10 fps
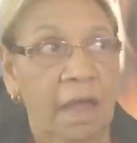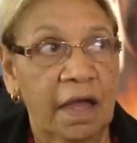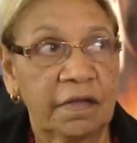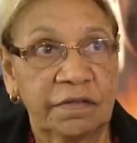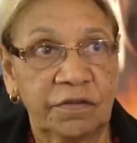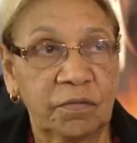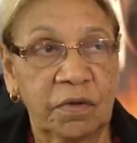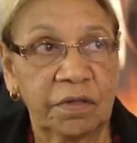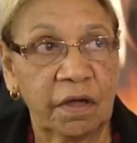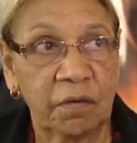As you
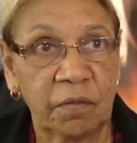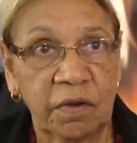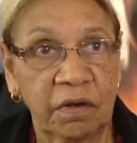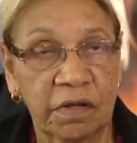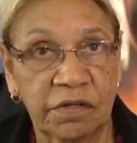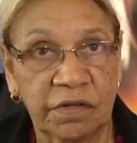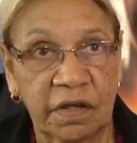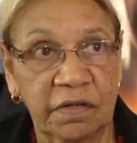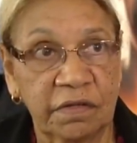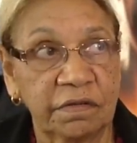all know, we're not going to
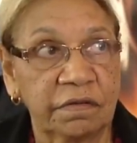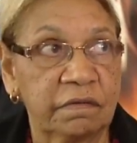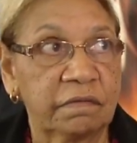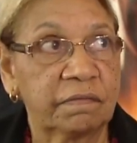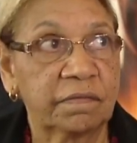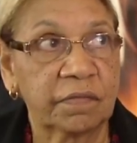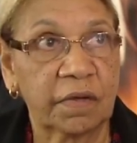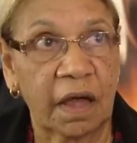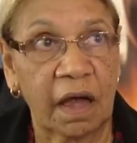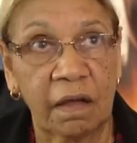change
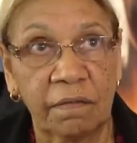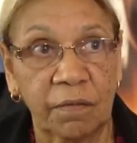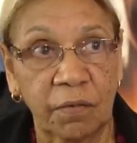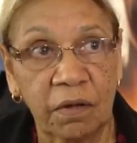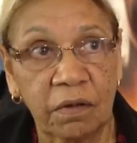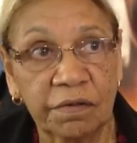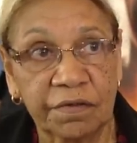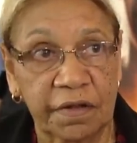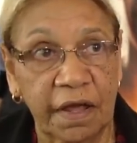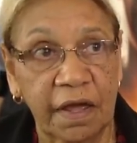the
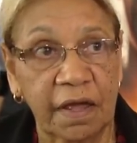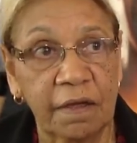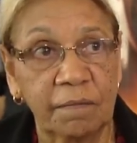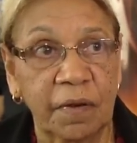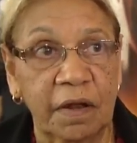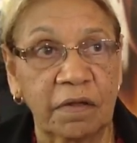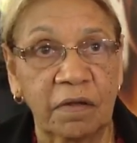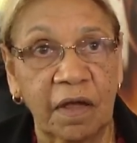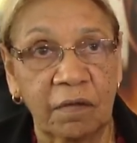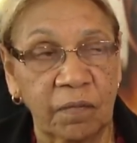world today, but
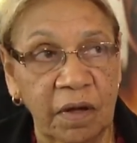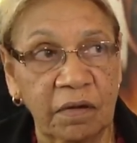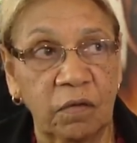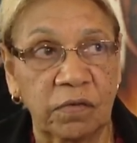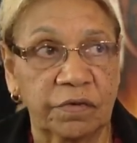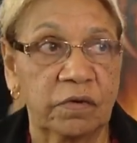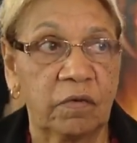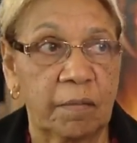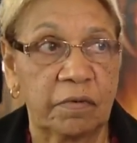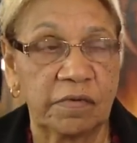you get one or
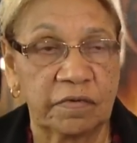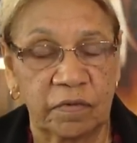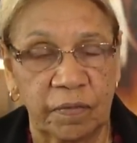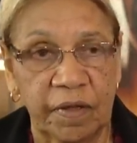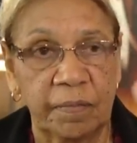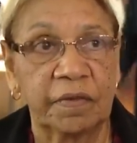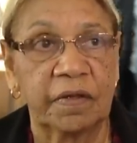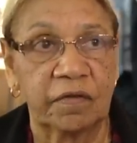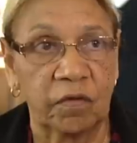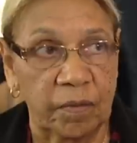two Aboriginal people
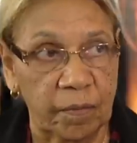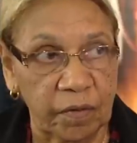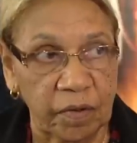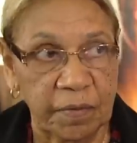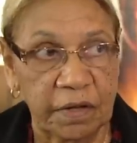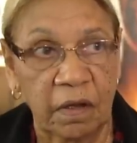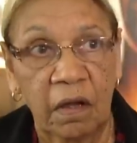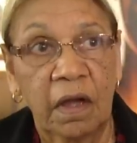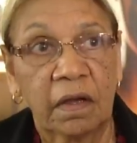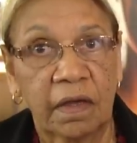into employment,
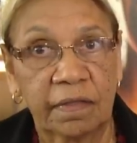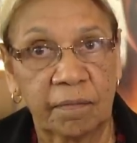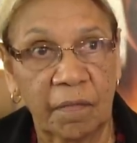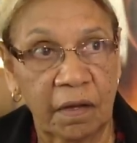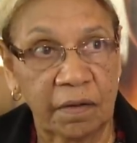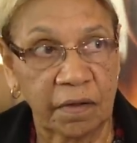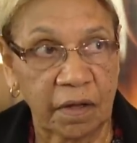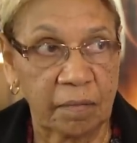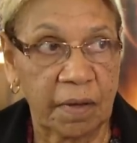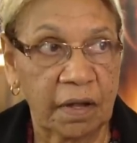get them to
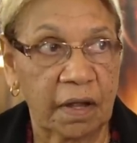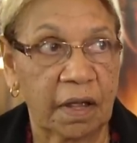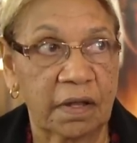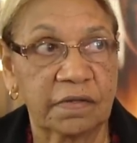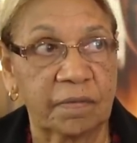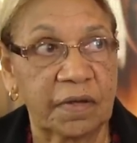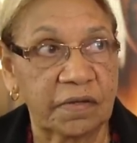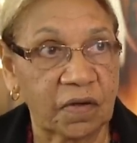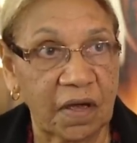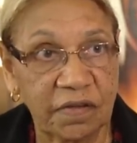go back and get some
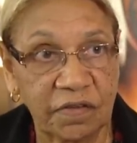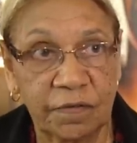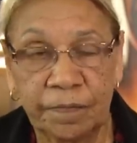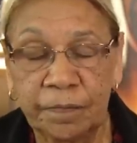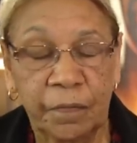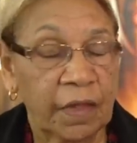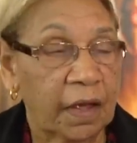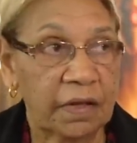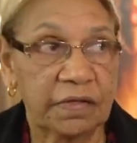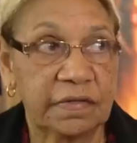education.
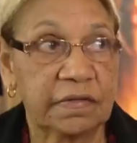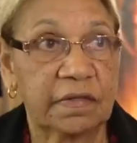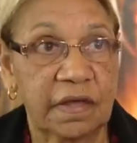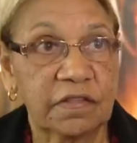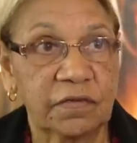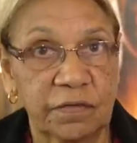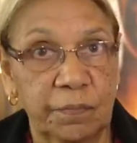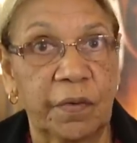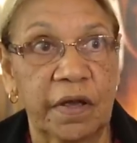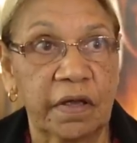That's
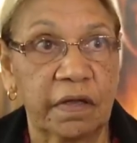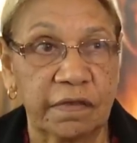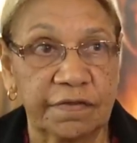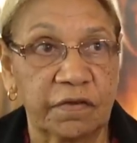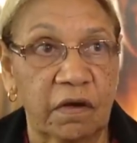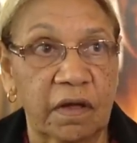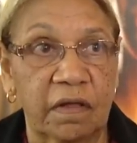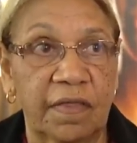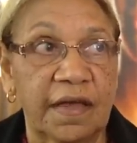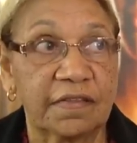breaking the
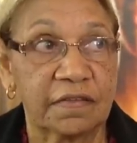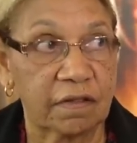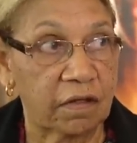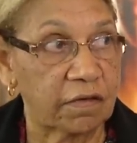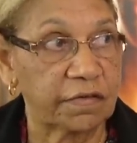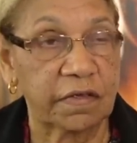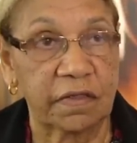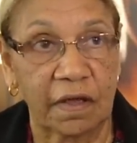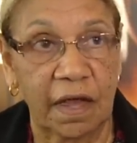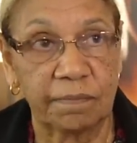cycle. That's
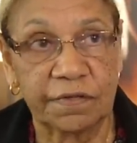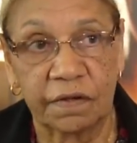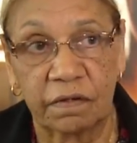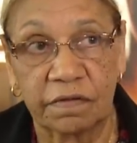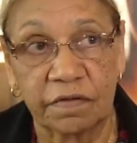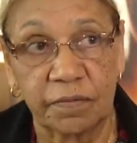closing the gap, so to